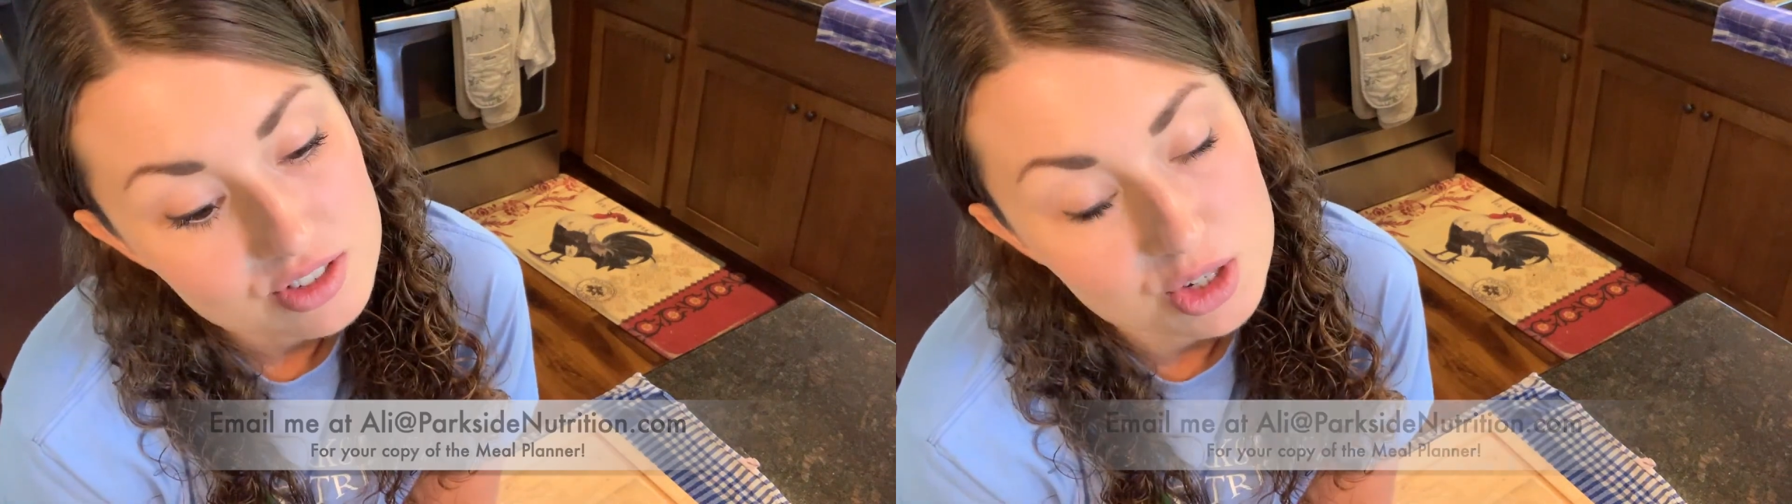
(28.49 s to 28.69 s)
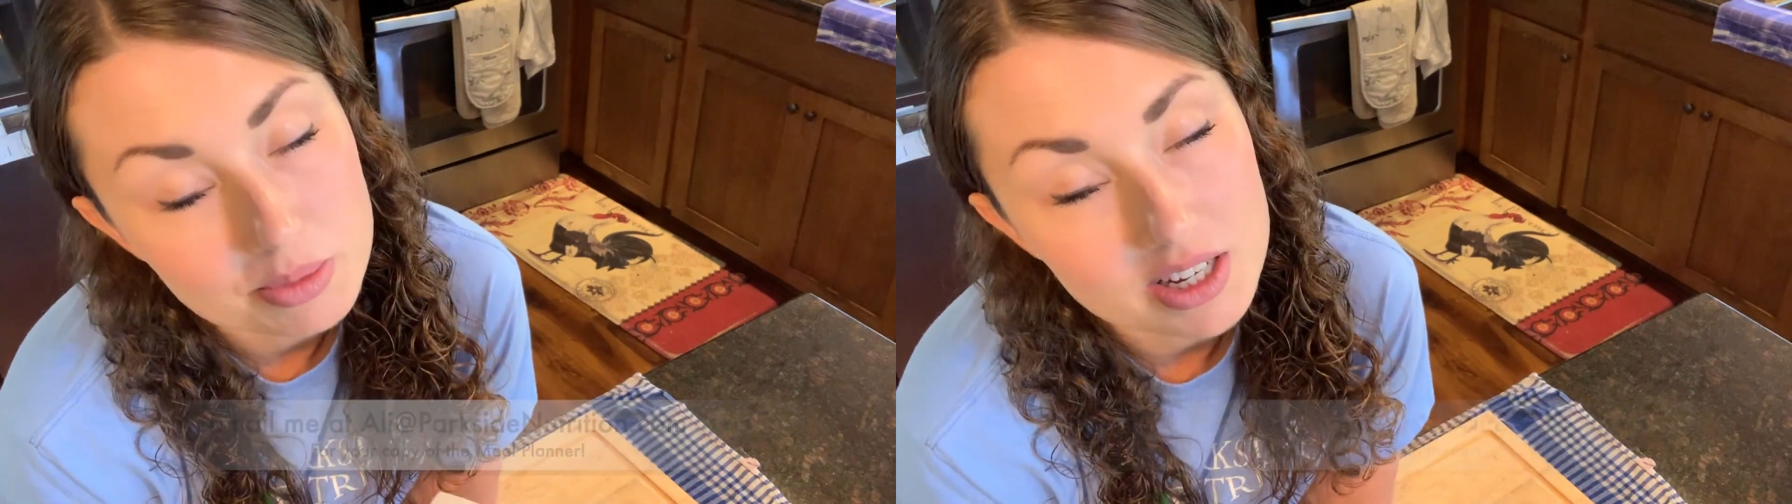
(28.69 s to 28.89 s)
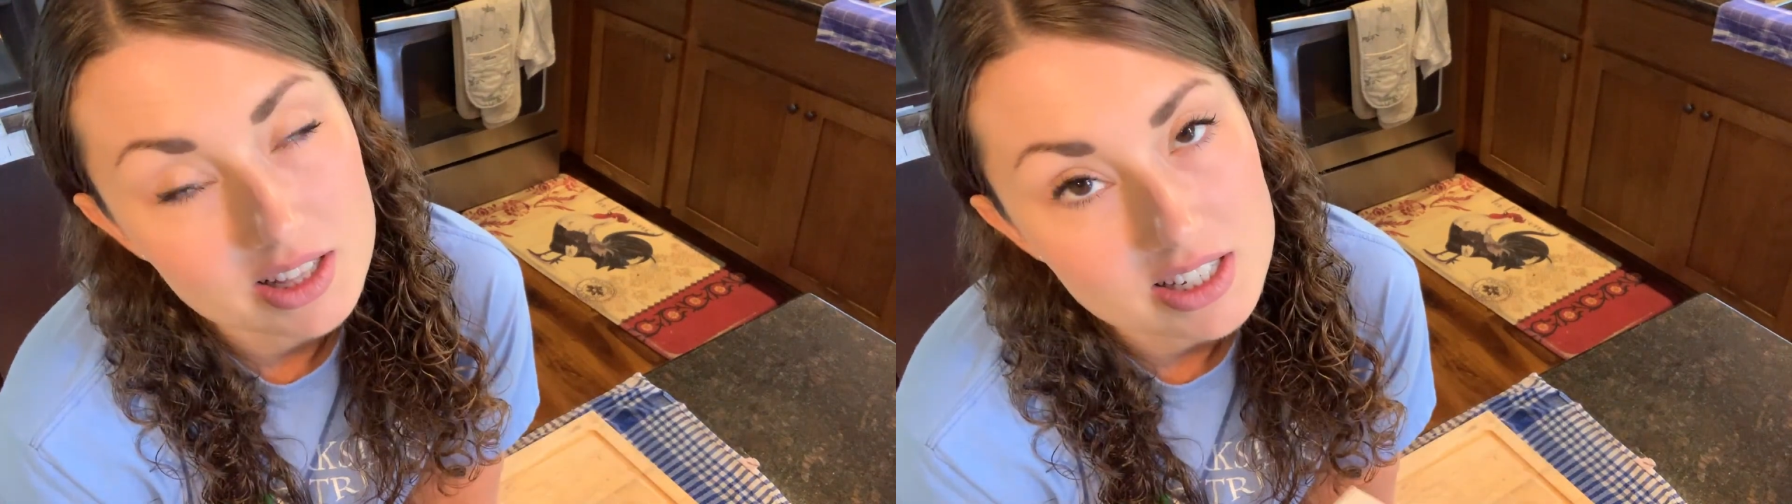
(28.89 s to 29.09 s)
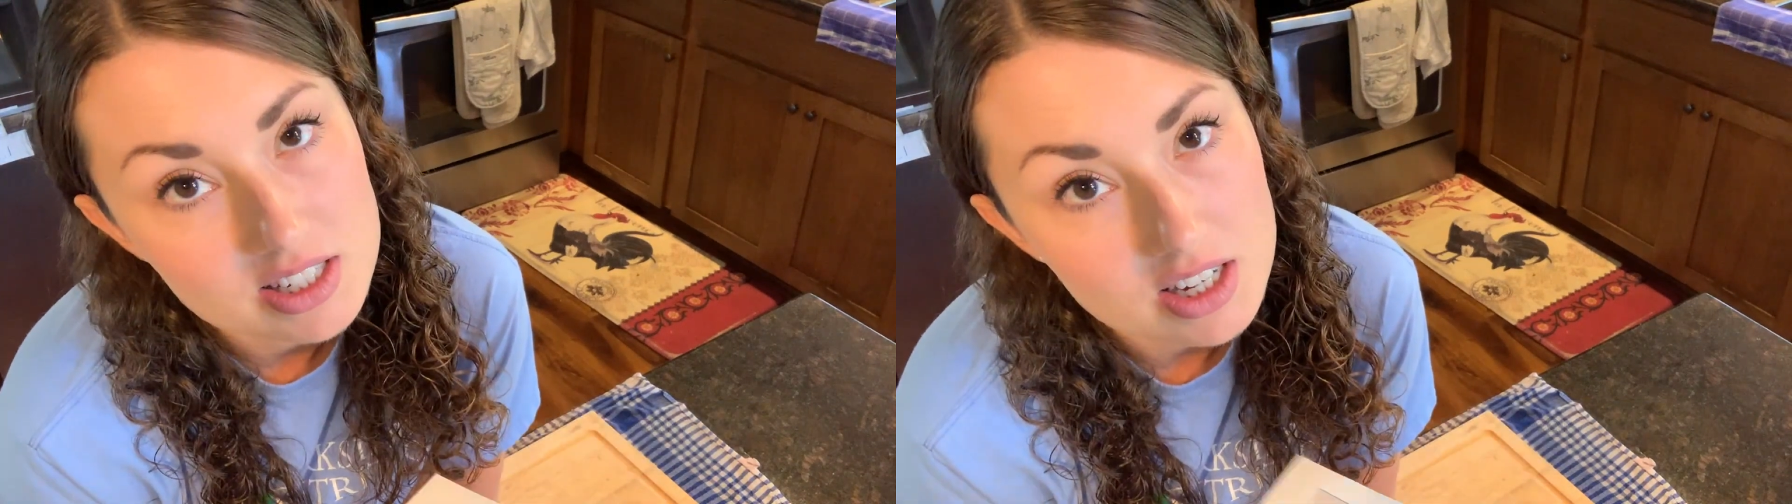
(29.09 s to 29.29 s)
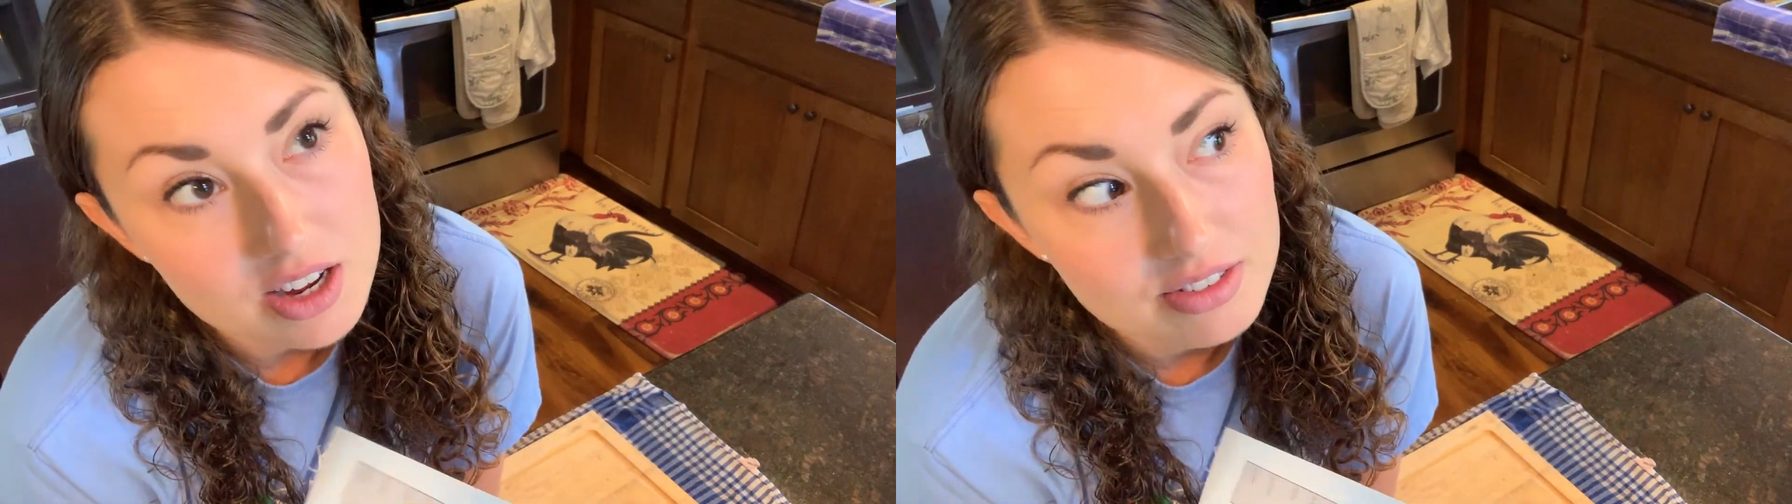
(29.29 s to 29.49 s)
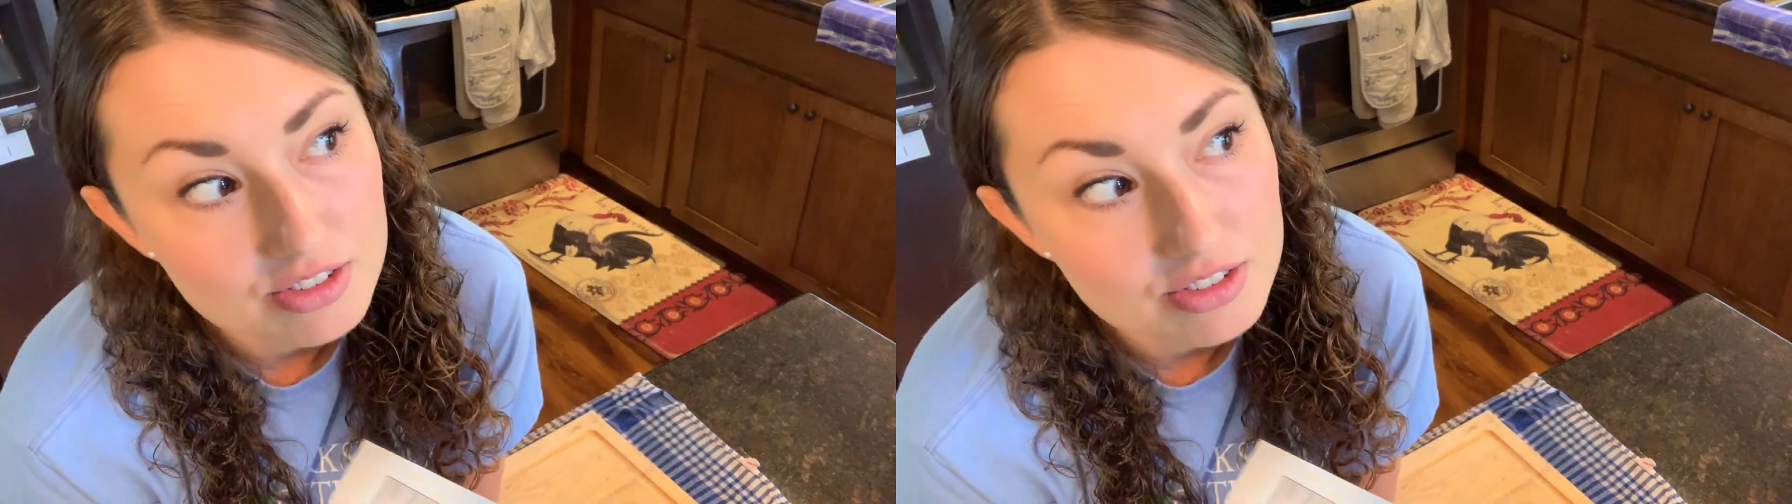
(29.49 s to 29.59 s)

So you make a list of the